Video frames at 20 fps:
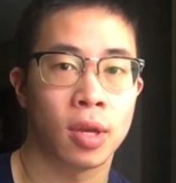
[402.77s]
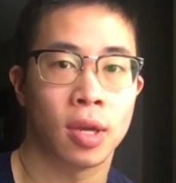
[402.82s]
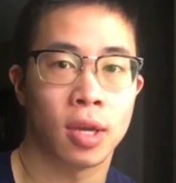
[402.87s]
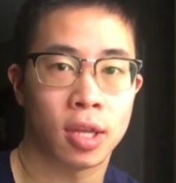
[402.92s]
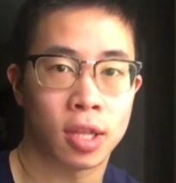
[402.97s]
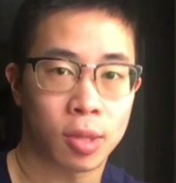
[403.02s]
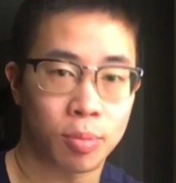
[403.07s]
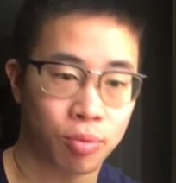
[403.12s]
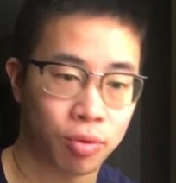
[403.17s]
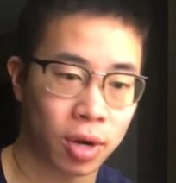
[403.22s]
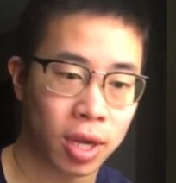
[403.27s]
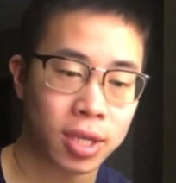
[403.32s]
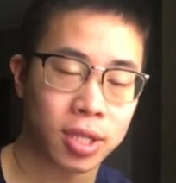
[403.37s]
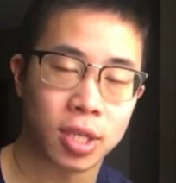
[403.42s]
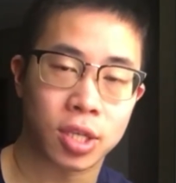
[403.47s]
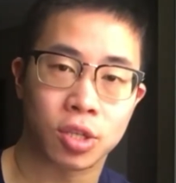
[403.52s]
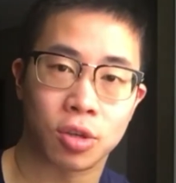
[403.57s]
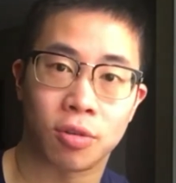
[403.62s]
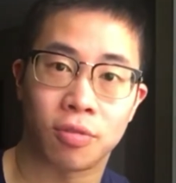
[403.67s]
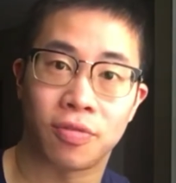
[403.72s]
the
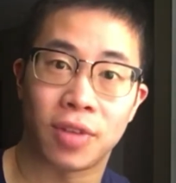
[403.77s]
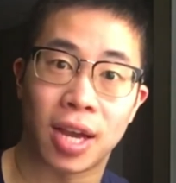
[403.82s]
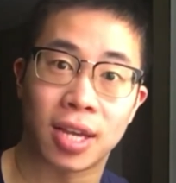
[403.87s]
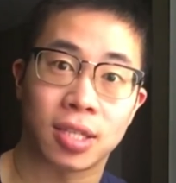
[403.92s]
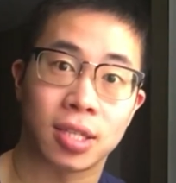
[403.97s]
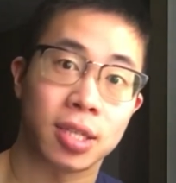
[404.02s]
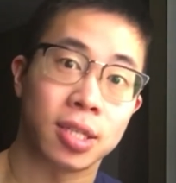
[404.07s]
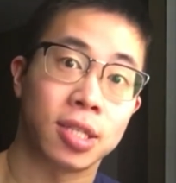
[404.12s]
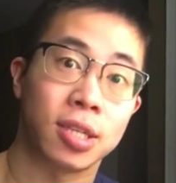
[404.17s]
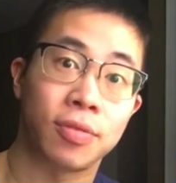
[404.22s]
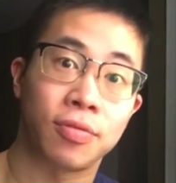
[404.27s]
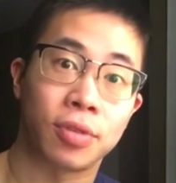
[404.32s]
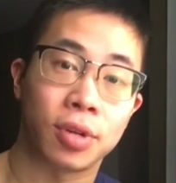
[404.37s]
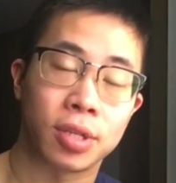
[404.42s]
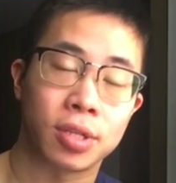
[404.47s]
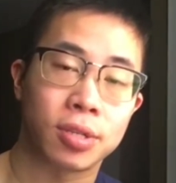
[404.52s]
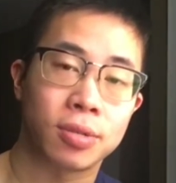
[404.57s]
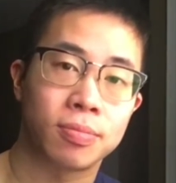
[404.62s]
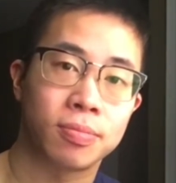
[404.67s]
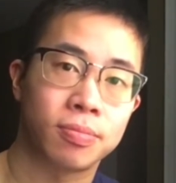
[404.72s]
prices are vastly
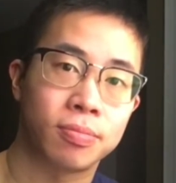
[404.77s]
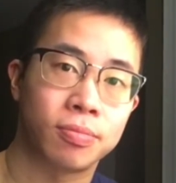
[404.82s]
different.